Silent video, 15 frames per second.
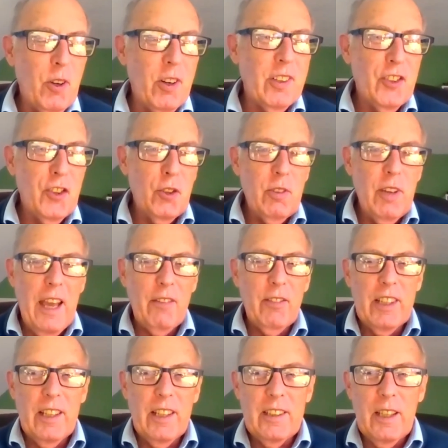Laura, do you have
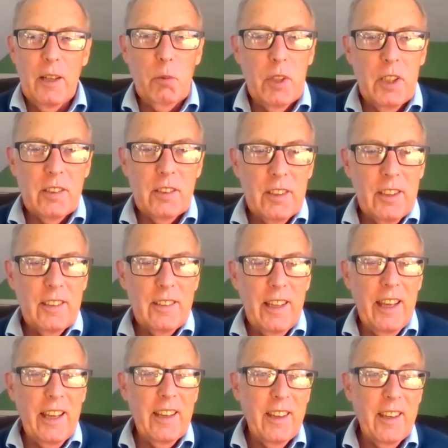any idea what it's going to
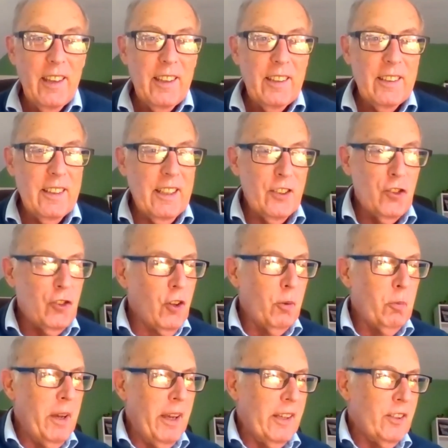take to get Joe
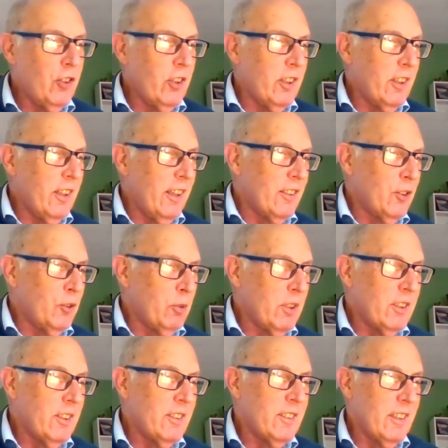Manchin and
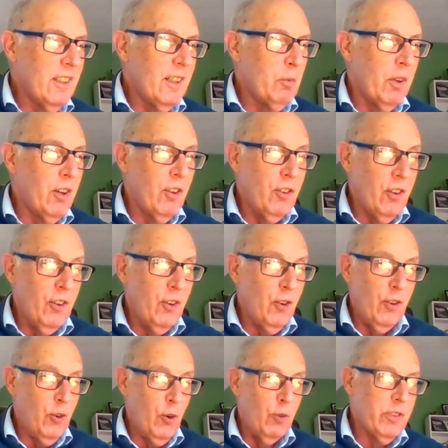Kristen Sinema
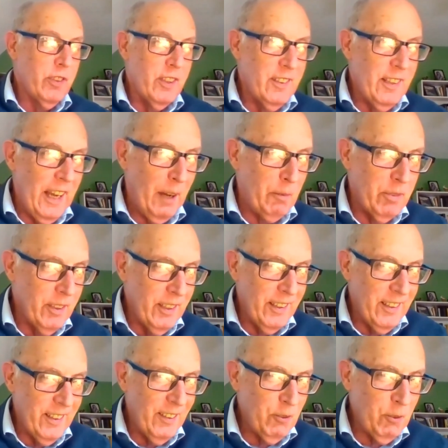over the top?
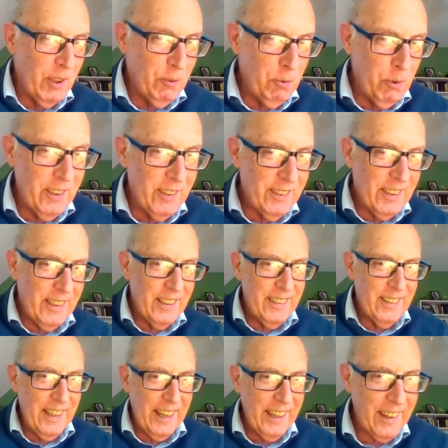What is it going
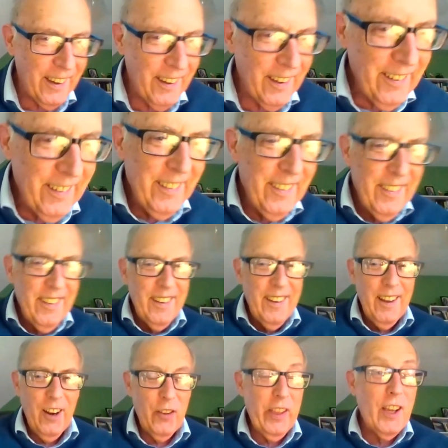to take?
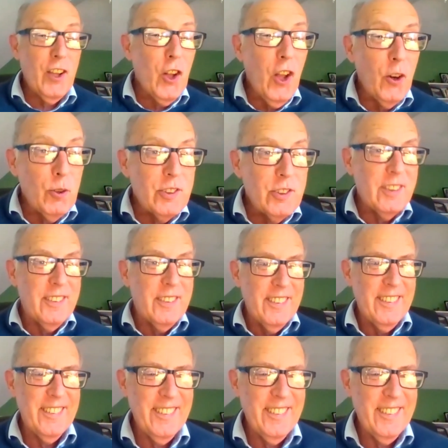Are they close?